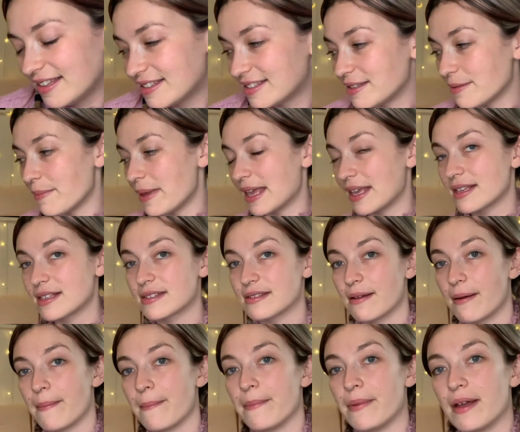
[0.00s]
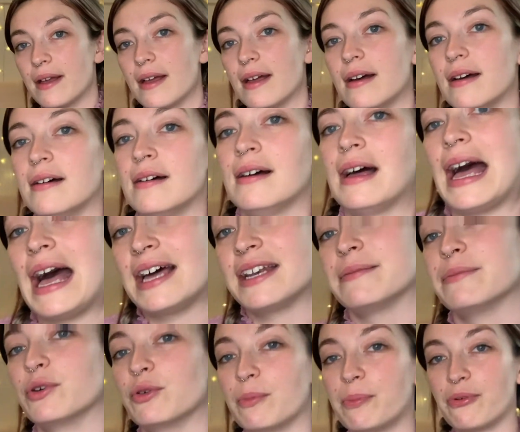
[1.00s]
to make some
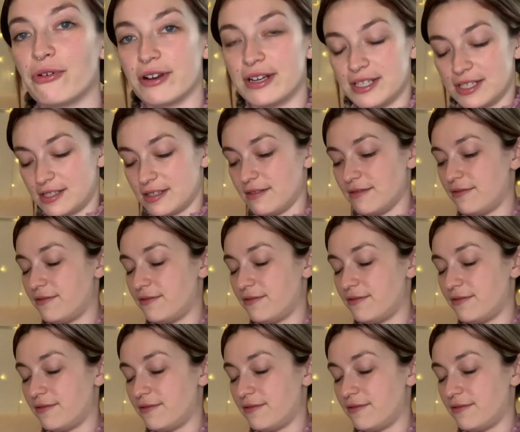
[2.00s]
animal print